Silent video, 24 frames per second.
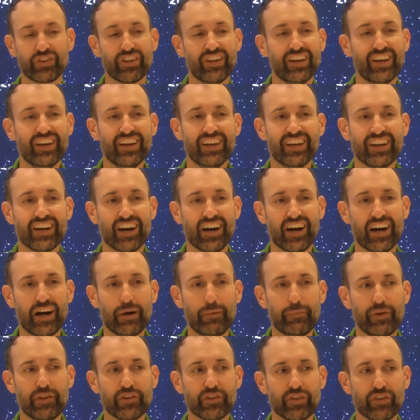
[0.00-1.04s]

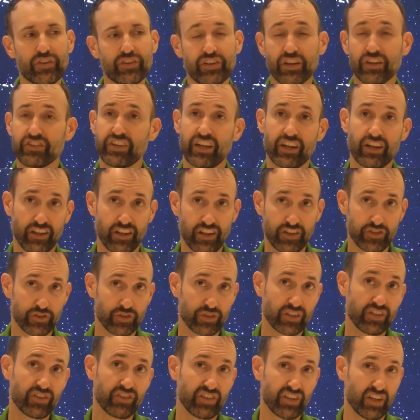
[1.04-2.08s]
And so the dust analyzer
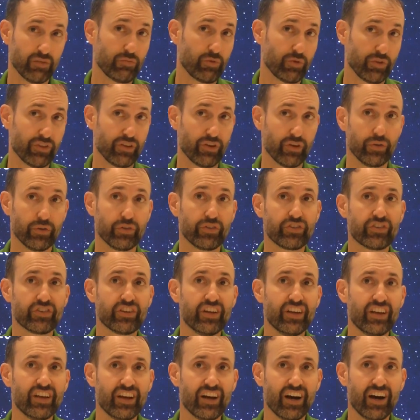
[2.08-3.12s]
can sample those
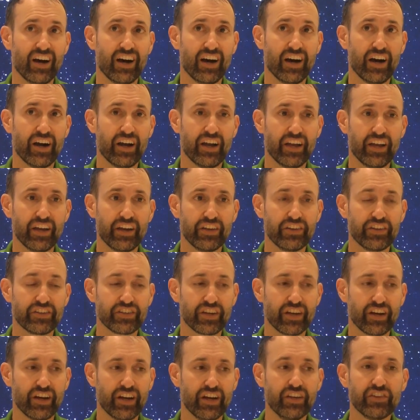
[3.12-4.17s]

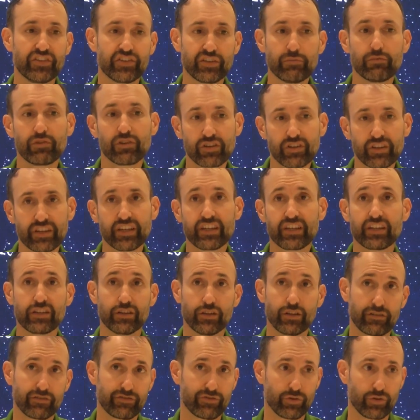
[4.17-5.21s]
and similarly can
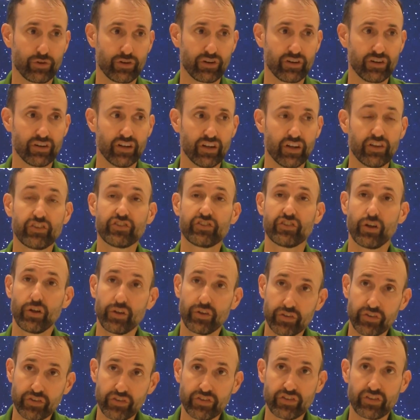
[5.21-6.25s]
look for
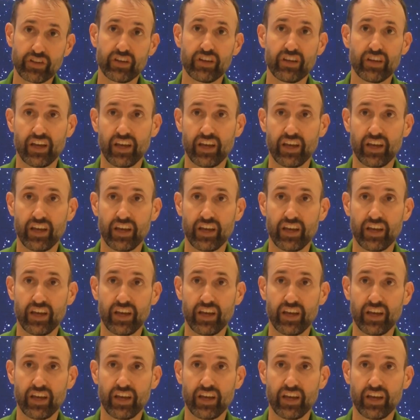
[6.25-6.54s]
salts